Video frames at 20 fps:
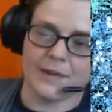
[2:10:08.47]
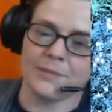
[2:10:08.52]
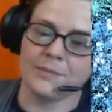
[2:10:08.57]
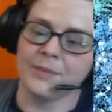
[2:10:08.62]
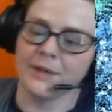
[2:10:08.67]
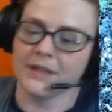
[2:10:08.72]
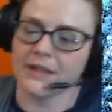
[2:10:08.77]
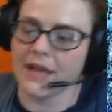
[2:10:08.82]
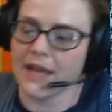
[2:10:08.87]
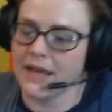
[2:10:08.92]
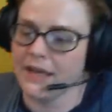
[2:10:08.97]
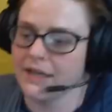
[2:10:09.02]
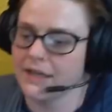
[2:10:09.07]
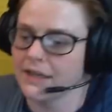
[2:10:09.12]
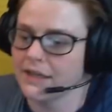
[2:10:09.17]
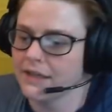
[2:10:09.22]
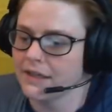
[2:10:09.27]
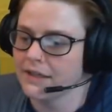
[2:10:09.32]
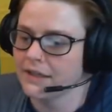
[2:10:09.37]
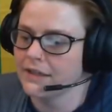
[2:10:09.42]
But like,
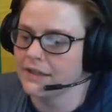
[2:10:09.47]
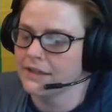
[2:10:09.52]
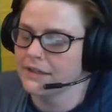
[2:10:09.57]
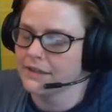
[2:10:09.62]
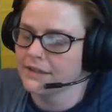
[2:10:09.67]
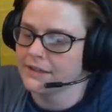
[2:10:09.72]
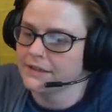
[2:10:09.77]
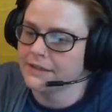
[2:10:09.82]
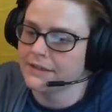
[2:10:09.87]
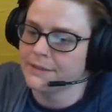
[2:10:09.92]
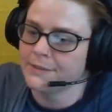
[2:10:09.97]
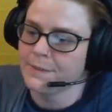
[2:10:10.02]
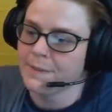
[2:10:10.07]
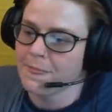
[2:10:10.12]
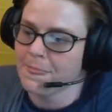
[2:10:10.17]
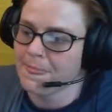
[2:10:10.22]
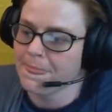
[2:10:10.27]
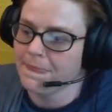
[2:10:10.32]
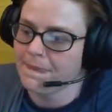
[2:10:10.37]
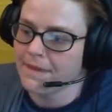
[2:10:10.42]

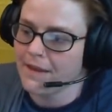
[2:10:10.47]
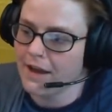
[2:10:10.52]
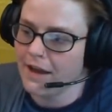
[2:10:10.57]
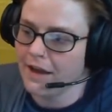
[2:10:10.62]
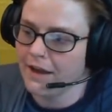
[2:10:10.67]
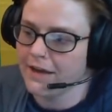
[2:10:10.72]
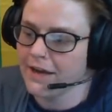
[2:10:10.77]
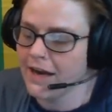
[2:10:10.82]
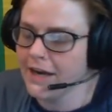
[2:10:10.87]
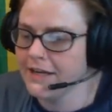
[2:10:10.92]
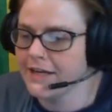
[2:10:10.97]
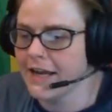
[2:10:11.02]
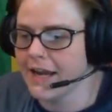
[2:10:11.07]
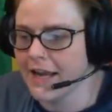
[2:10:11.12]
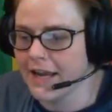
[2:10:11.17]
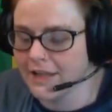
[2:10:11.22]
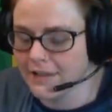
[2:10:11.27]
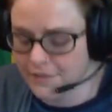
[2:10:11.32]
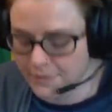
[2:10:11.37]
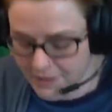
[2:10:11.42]
I kind of
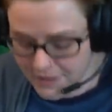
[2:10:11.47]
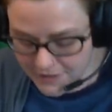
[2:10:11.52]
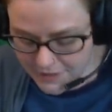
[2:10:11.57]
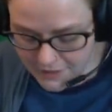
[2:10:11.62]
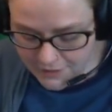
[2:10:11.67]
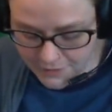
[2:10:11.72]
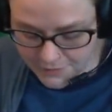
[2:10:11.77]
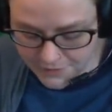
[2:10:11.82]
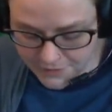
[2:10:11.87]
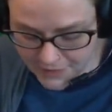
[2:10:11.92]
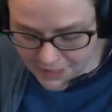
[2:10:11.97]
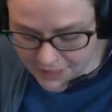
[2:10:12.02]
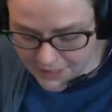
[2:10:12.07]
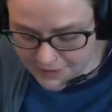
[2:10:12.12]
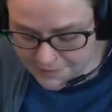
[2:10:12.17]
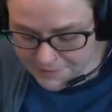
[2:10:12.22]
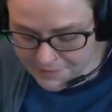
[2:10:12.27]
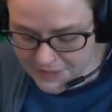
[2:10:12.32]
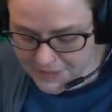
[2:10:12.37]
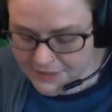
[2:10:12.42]
hate the way that you were
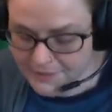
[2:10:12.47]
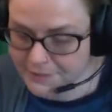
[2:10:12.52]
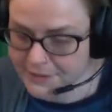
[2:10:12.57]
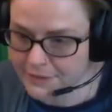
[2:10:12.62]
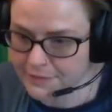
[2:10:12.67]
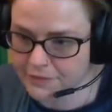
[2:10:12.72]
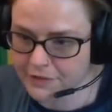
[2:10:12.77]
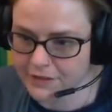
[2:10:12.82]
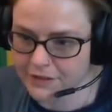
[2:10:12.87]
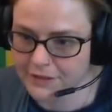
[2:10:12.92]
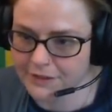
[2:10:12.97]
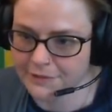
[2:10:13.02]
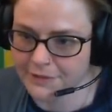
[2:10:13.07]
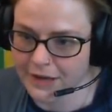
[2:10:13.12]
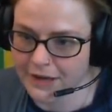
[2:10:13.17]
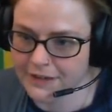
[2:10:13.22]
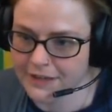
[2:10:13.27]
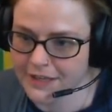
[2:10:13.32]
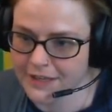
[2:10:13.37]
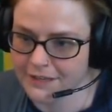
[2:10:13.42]
like mean to people
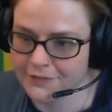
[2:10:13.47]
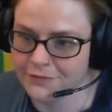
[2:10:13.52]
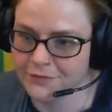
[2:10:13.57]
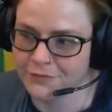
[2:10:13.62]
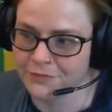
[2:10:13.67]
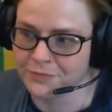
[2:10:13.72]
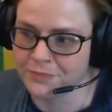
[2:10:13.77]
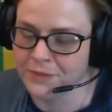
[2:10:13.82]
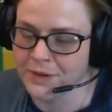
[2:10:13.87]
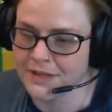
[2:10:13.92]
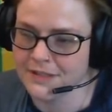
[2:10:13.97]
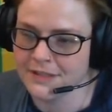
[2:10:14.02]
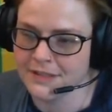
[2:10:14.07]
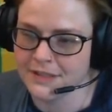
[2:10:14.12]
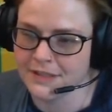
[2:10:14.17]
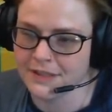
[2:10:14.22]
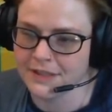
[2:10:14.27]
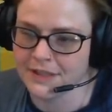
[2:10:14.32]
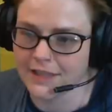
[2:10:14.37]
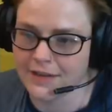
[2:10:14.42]
about like
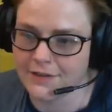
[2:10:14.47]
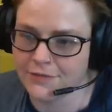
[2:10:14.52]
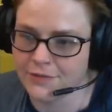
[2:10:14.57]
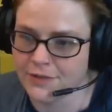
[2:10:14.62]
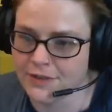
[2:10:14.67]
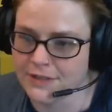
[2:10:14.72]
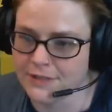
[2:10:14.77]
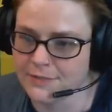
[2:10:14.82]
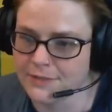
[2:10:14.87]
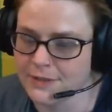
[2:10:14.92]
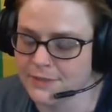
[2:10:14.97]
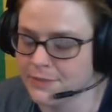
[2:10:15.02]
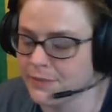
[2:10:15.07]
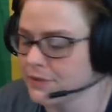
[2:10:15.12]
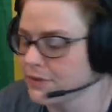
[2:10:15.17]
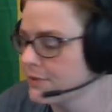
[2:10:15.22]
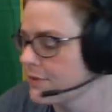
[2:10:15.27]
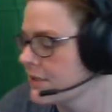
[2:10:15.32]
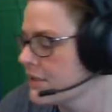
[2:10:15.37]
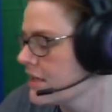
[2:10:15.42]
basically like forcing people
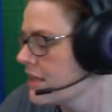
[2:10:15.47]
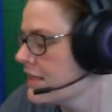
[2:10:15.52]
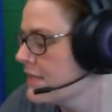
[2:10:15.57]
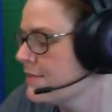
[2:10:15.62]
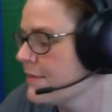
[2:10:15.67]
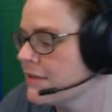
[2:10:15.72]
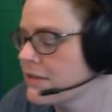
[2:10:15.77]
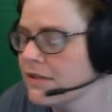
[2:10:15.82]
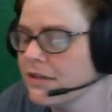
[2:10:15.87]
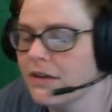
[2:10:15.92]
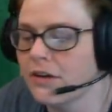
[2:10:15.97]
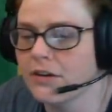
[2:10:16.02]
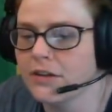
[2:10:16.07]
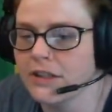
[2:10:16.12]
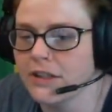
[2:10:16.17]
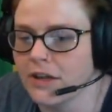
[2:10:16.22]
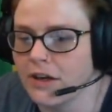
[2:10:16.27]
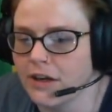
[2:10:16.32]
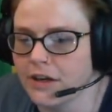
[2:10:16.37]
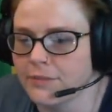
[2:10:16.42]
to watch it, especially
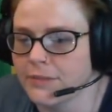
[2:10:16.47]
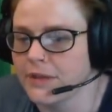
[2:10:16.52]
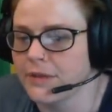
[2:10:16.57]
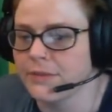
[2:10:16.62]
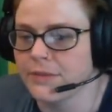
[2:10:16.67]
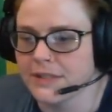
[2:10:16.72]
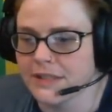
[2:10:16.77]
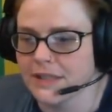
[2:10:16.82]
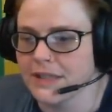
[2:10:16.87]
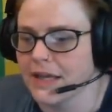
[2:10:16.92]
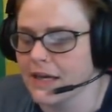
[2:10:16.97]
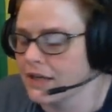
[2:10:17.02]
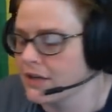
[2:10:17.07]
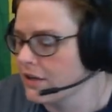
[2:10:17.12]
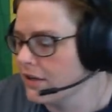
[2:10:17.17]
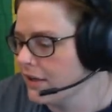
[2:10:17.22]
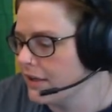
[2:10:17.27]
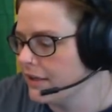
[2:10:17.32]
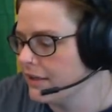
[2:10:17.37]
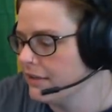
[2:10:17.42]
early on when it wasn't that
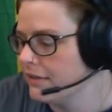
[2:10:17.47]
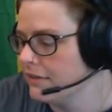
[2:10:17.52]
good.